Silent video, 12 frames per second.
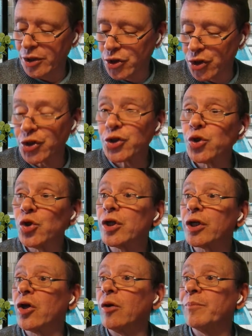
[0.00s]

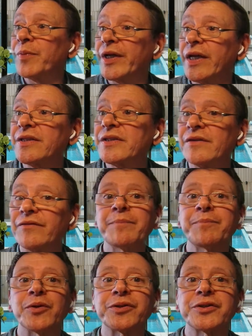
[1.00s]
Ensure comprehensive
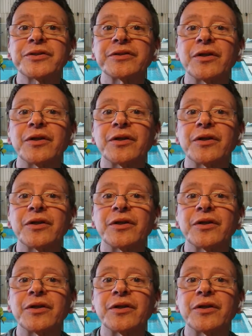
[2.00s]
inputs,